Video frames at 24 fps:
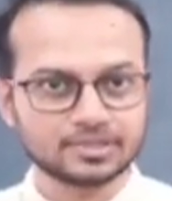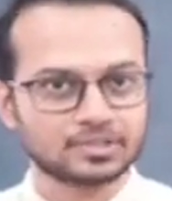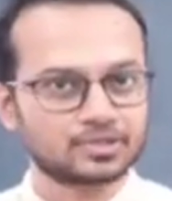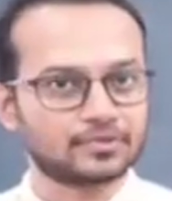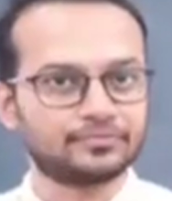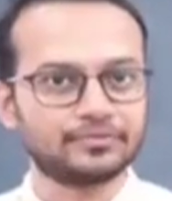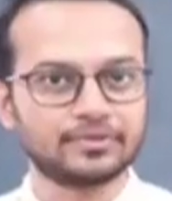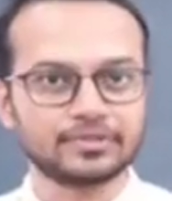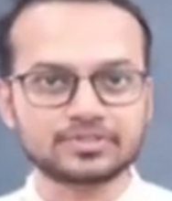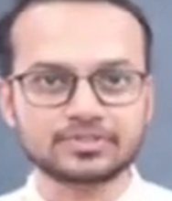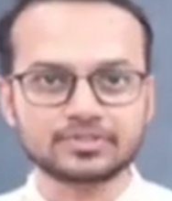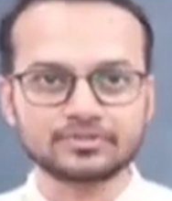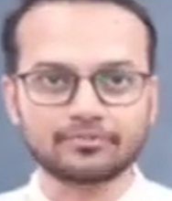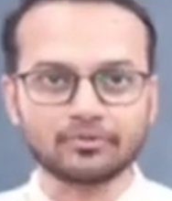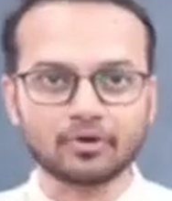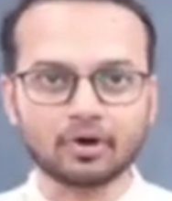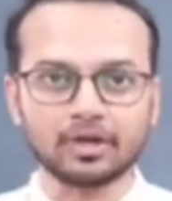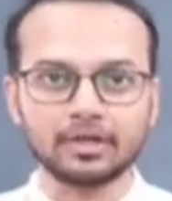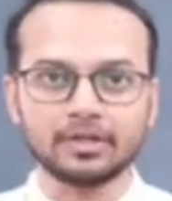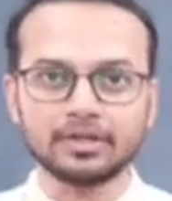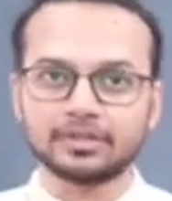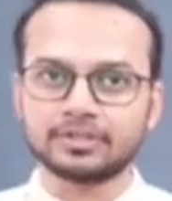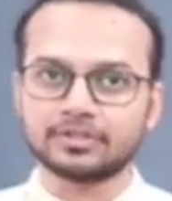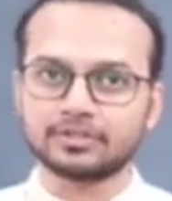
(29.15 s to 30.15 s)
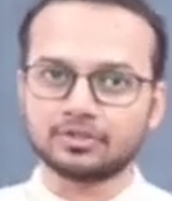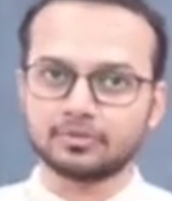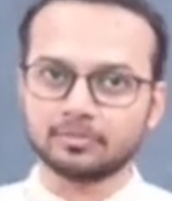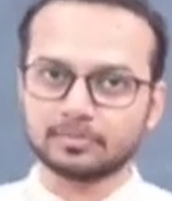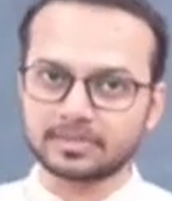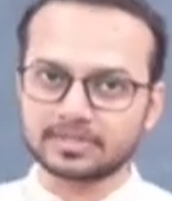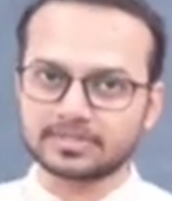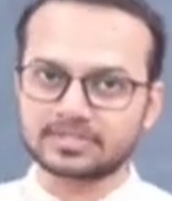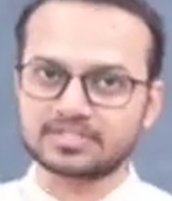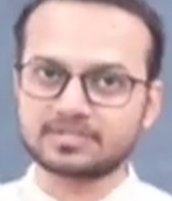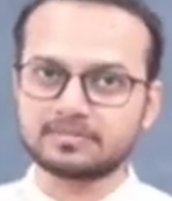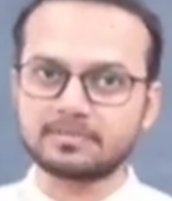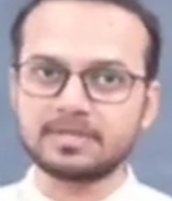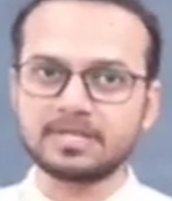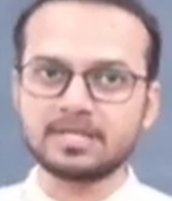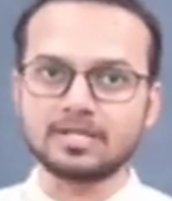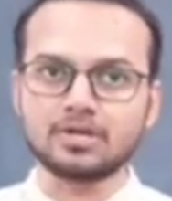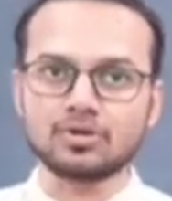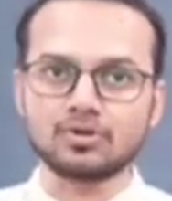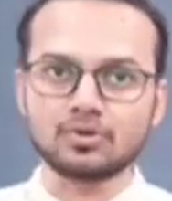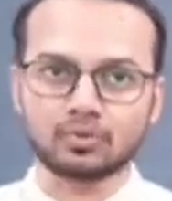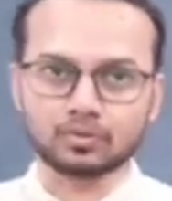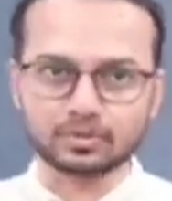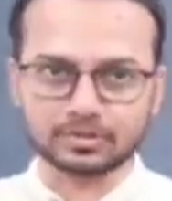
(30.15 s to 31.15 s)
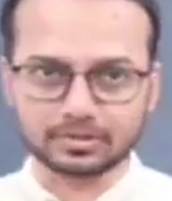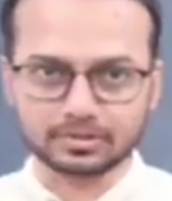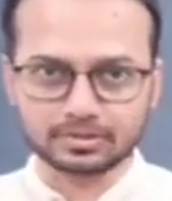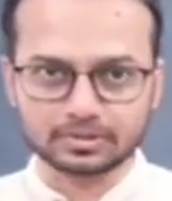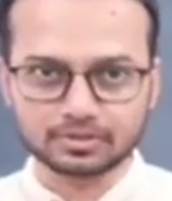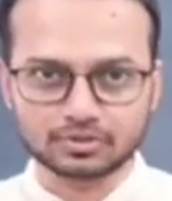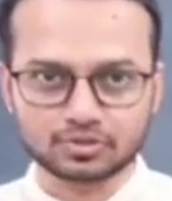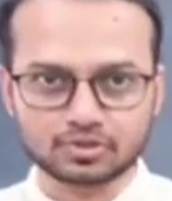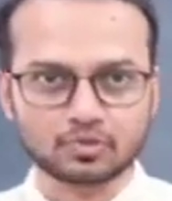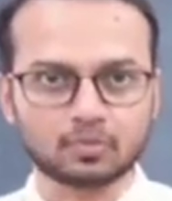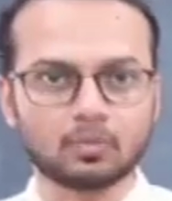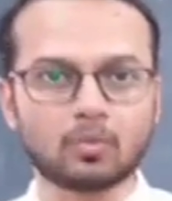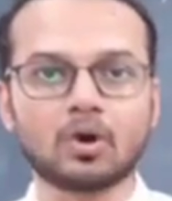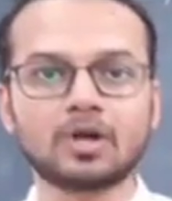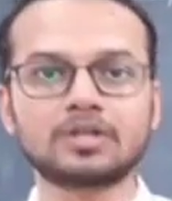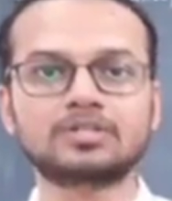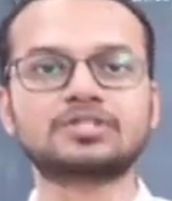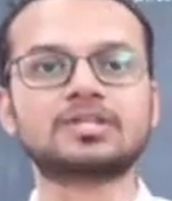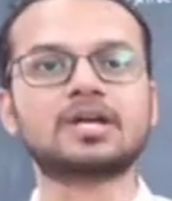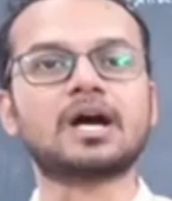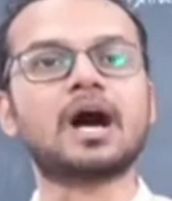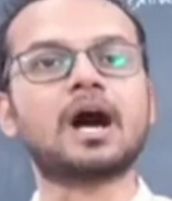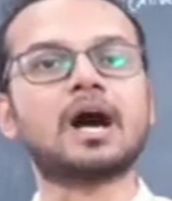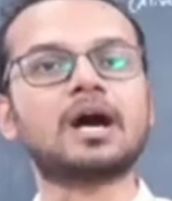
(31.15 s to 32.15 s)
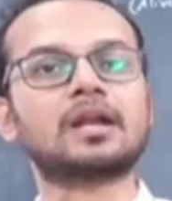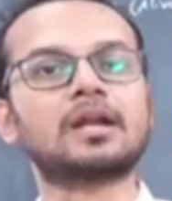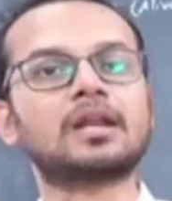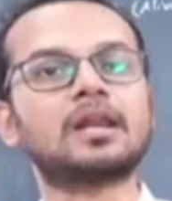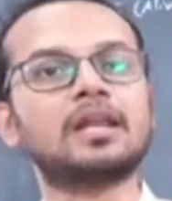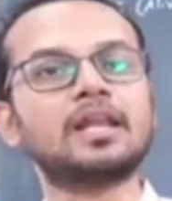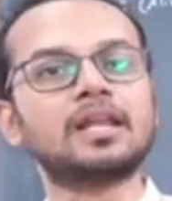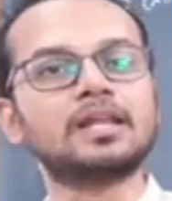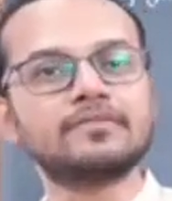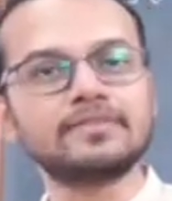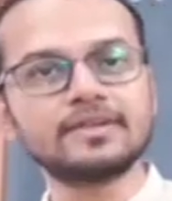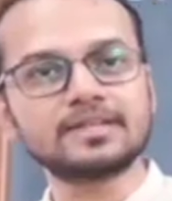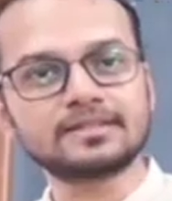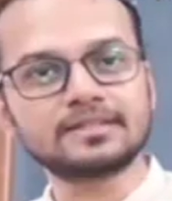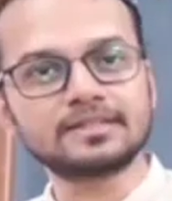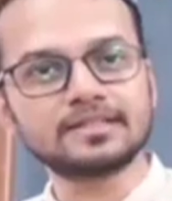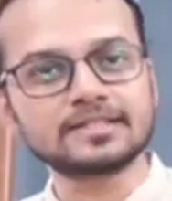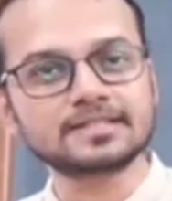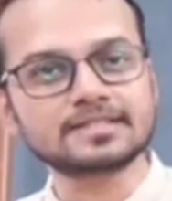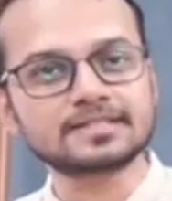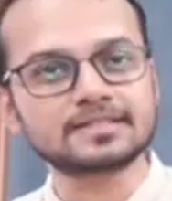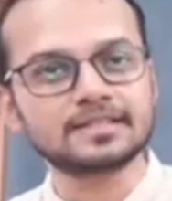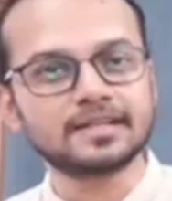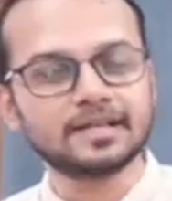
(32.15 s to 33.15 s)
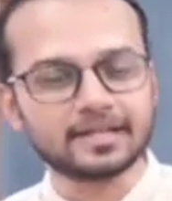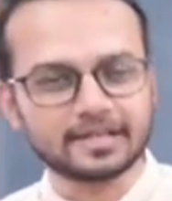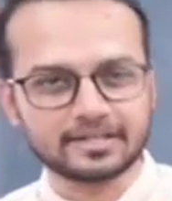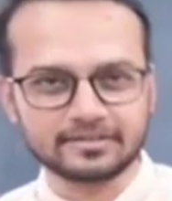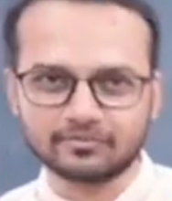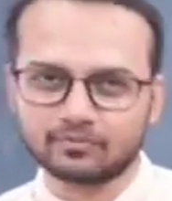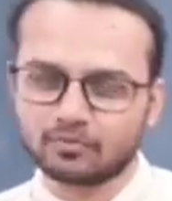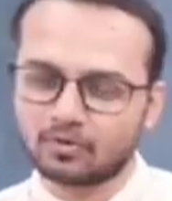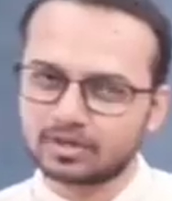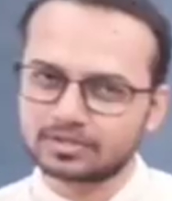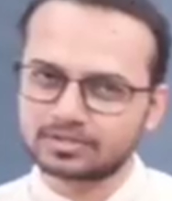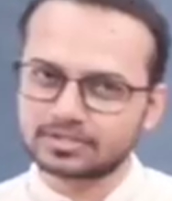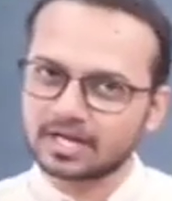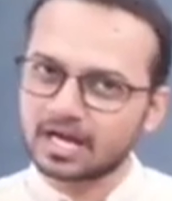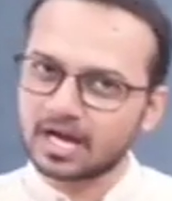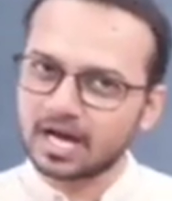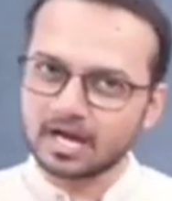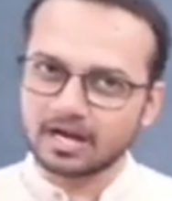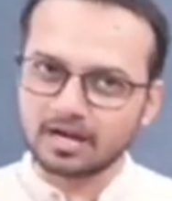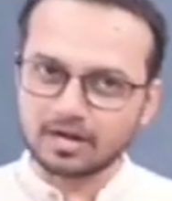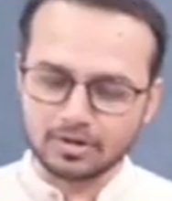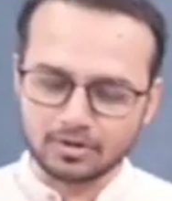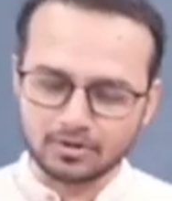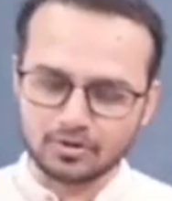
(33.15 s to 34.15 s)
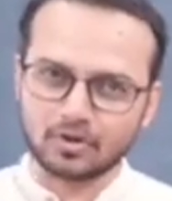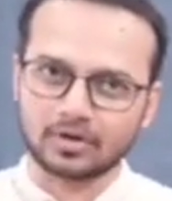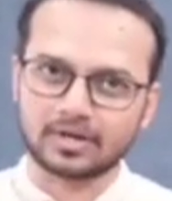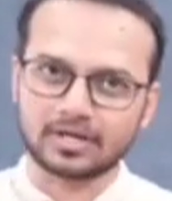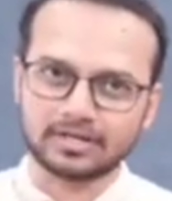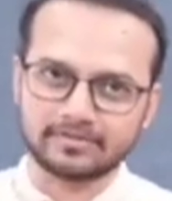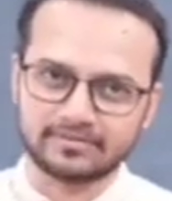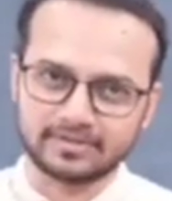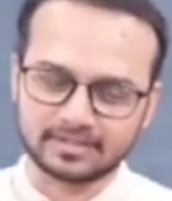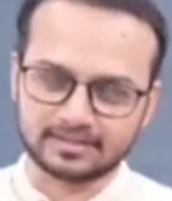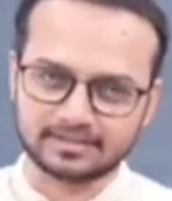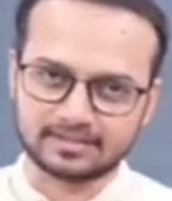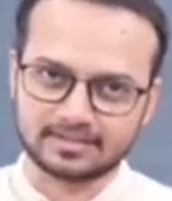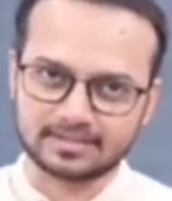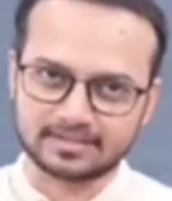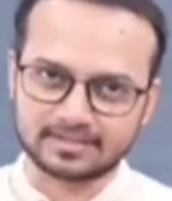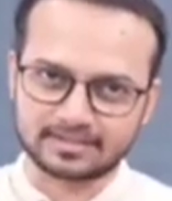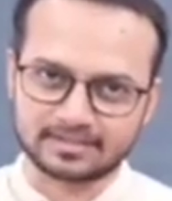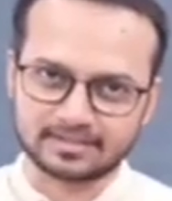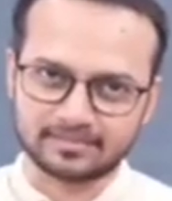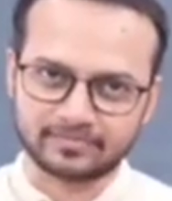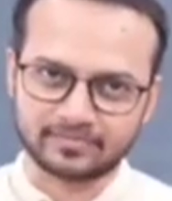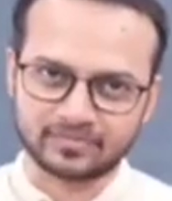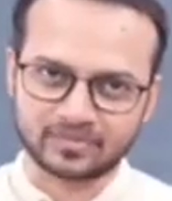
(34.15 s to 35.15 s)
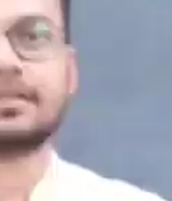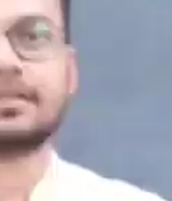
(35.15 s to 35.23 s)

So first of all, you must be known to what are living things and what are non-living things.